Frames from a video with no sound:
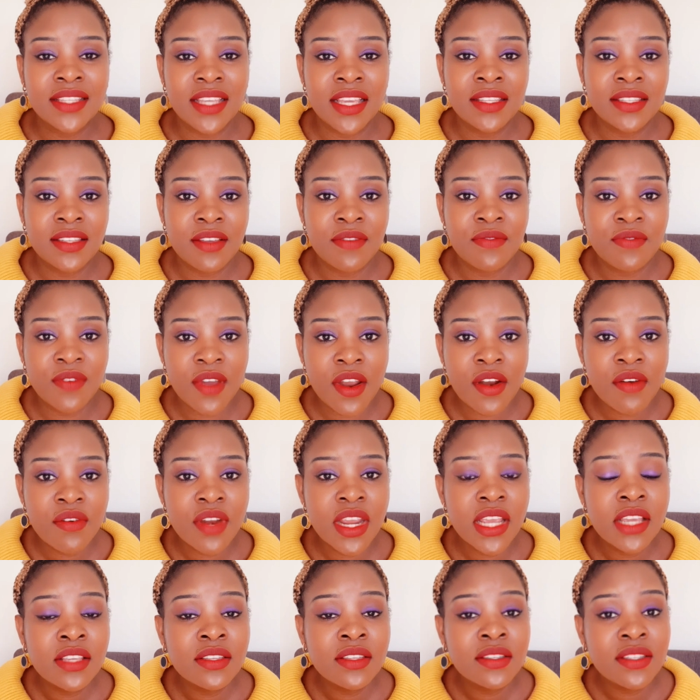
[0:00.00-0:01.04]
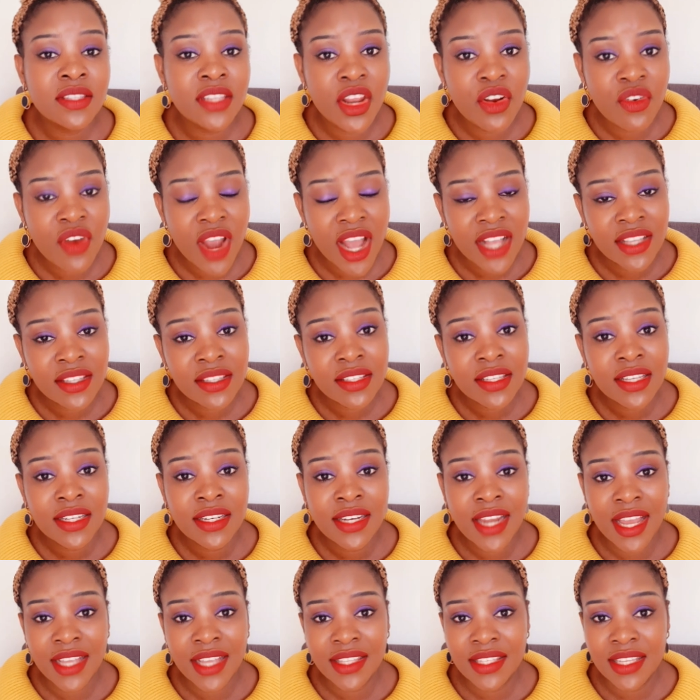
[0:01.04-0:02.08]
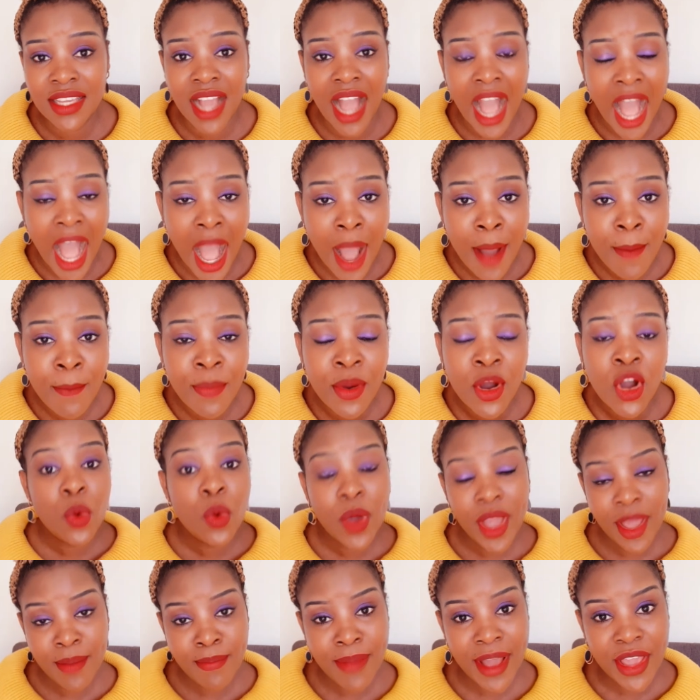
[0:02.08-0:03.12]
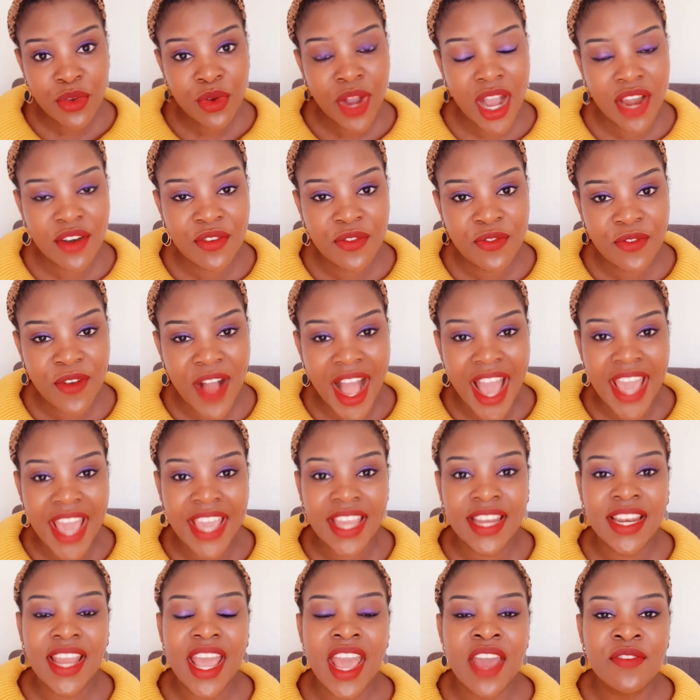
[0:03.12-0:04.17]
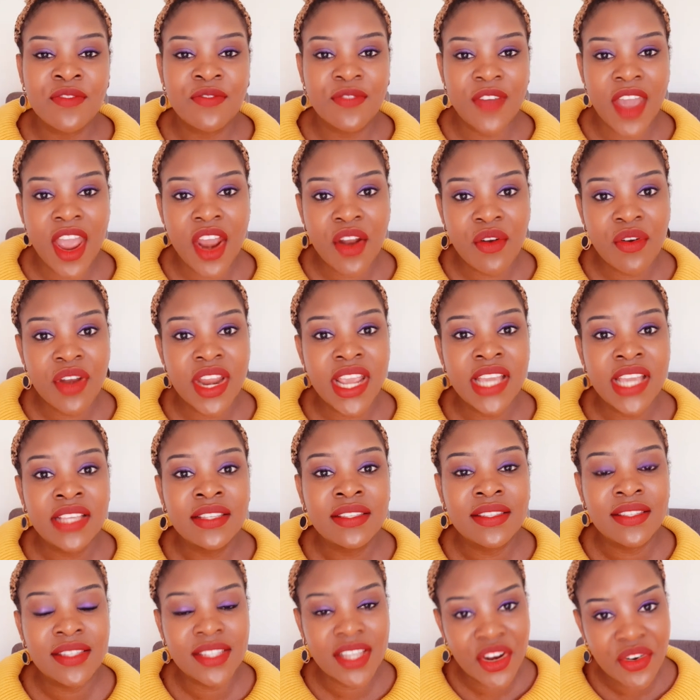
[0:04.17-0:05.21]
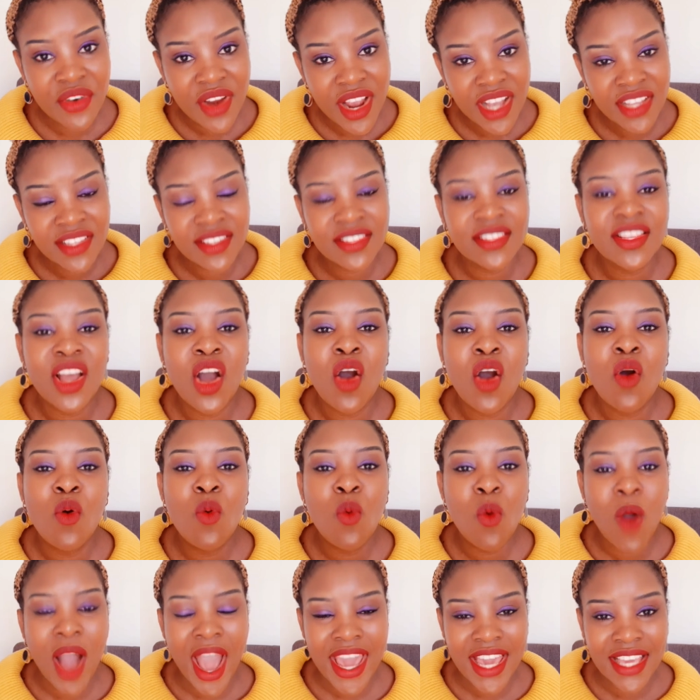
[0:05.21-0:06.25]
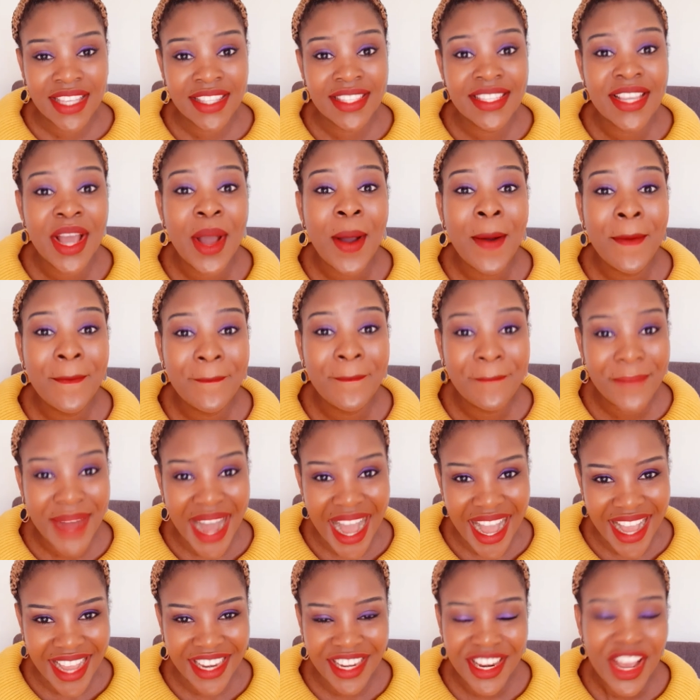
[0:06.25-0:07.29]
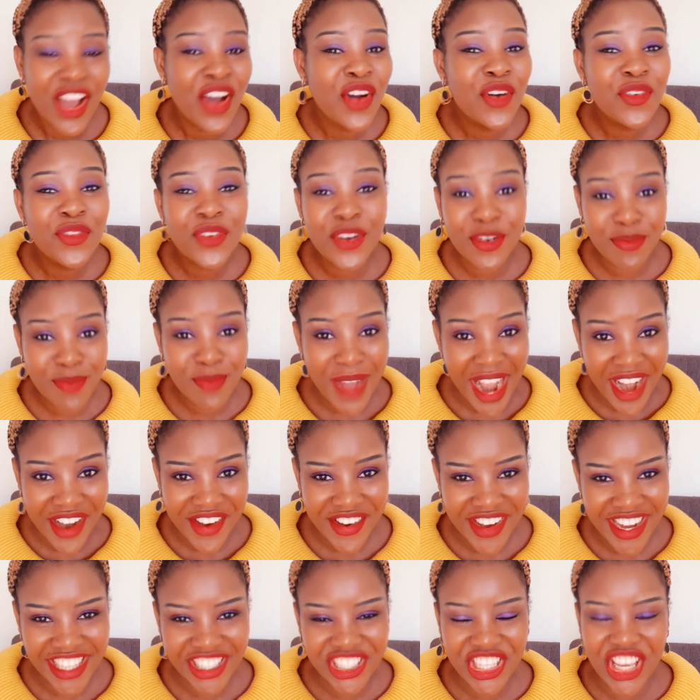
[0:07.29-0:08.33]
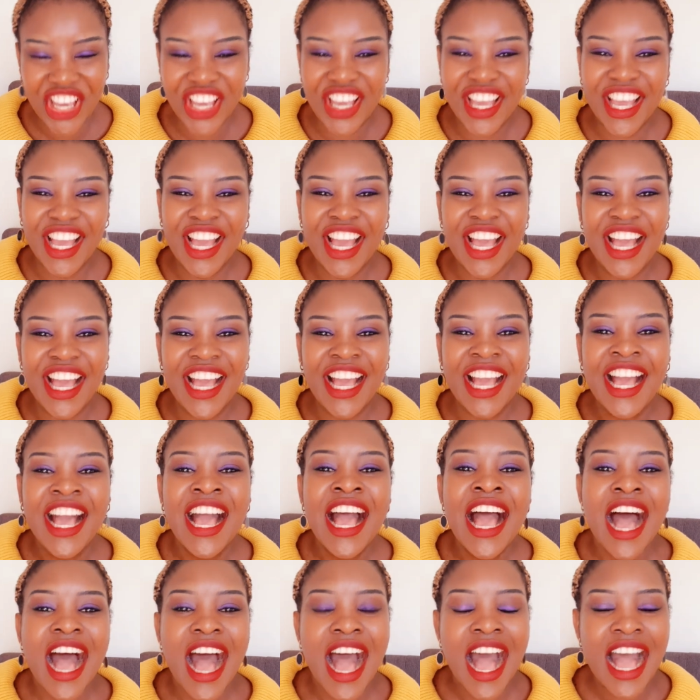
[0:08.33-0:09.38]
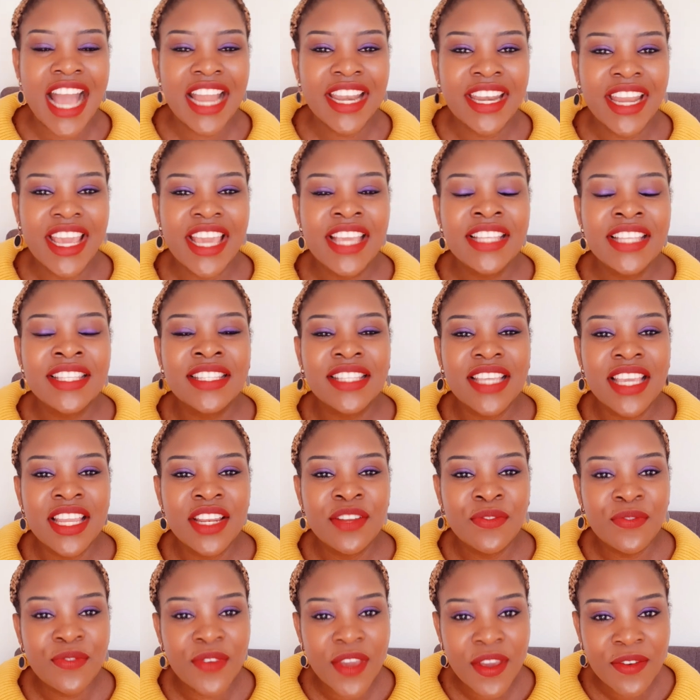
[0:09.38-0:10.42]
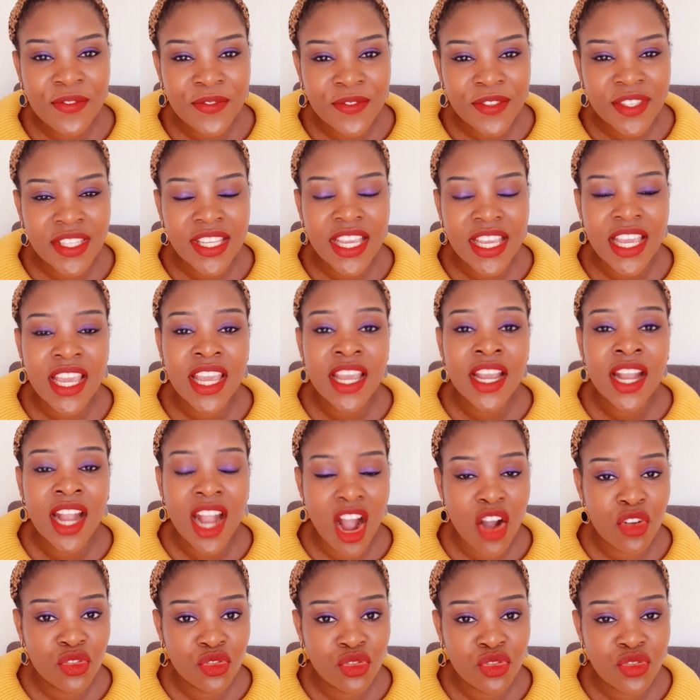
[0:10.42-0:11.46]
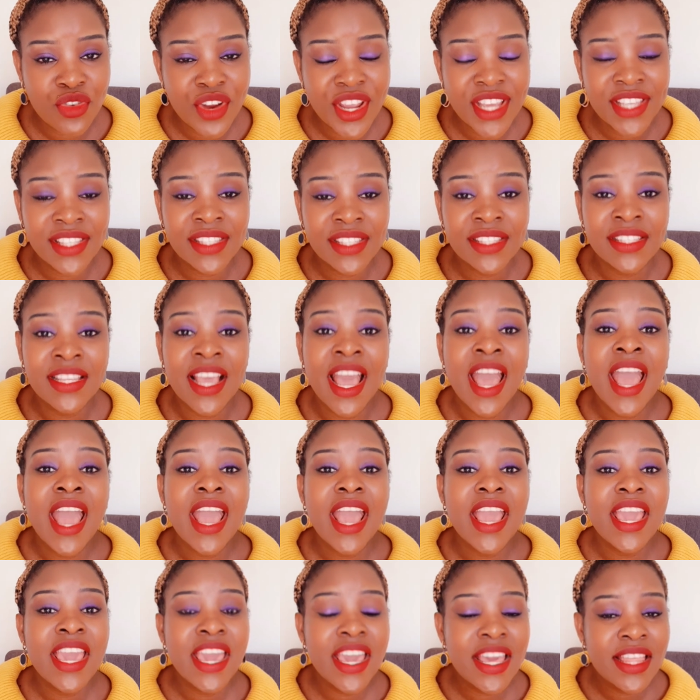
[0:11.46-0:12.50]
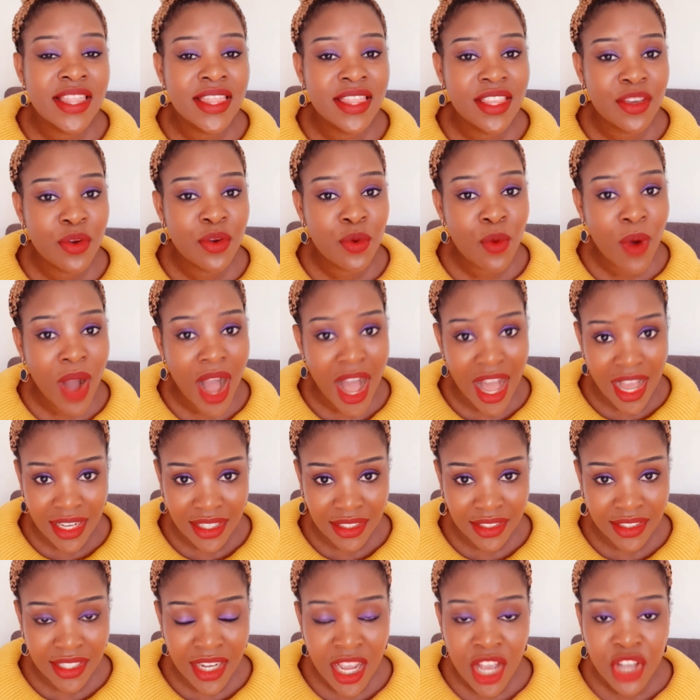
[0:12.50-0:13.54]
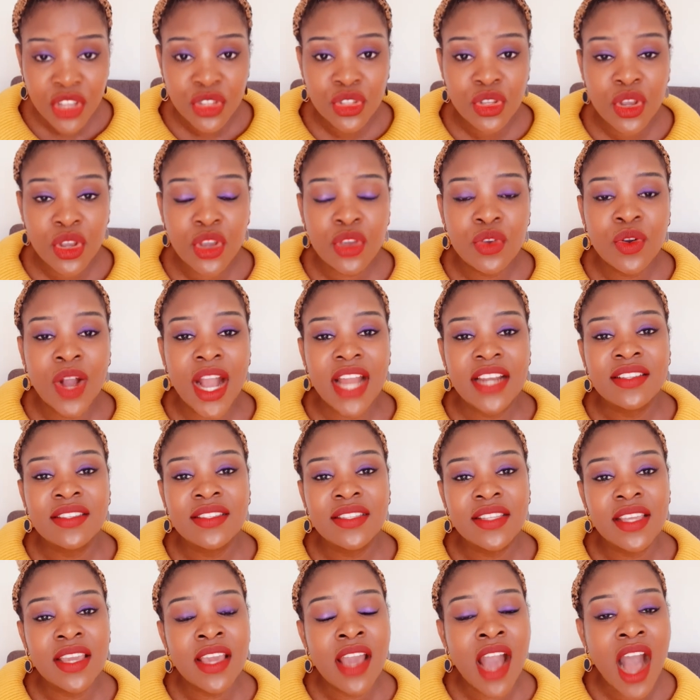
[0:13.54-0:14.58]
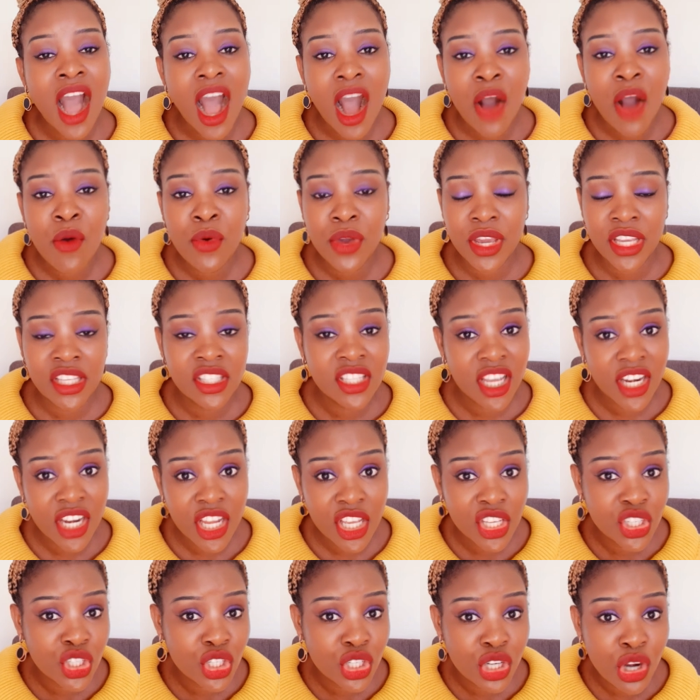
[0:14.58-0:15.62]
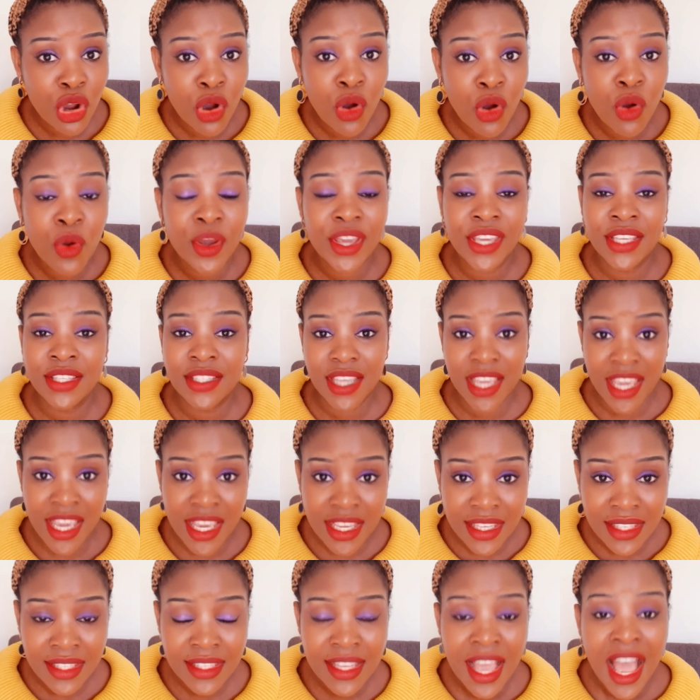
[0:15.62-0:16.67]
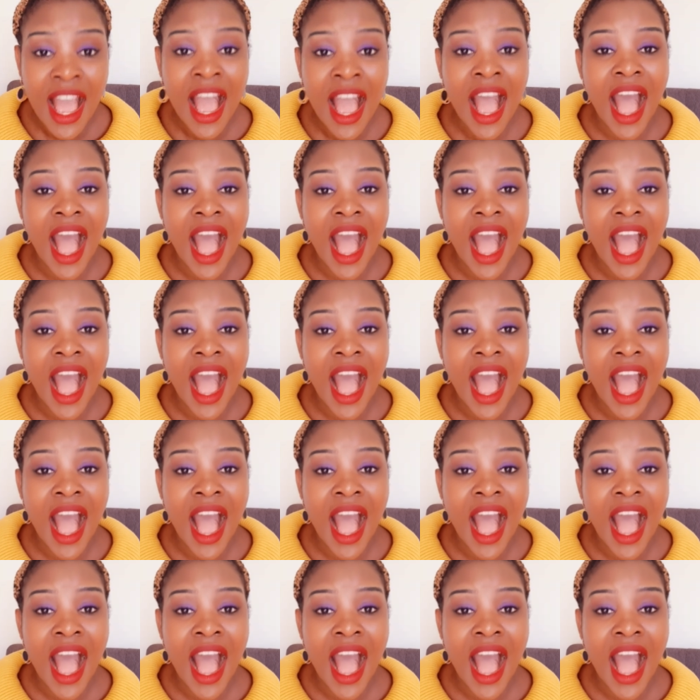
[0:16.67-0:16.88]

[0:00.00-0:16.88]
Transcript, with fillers: it's a very serious dating app whereby you can find a very serious white man for marriage and it's in fifty countries in the world, so you can see how international it is.